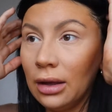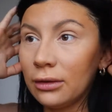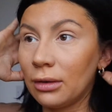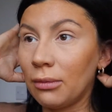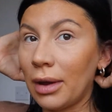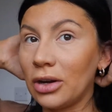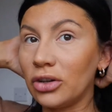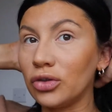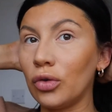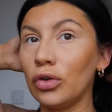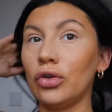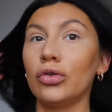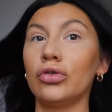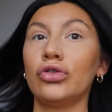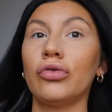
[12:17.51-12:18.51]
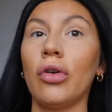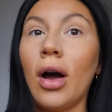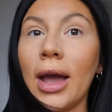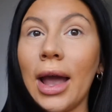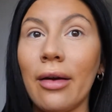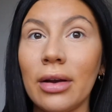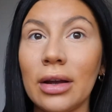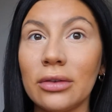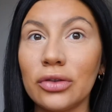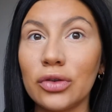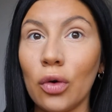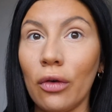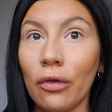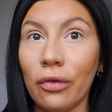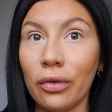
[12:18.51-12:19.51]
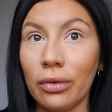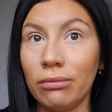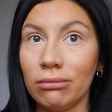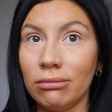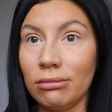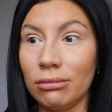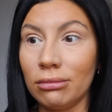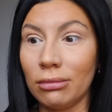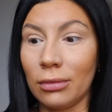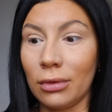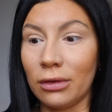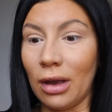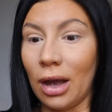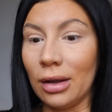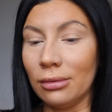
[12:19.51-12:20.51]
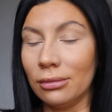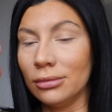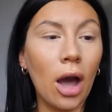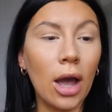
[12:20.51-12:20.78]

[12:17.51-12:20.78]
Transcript: to make sure your dry areas are sort of done.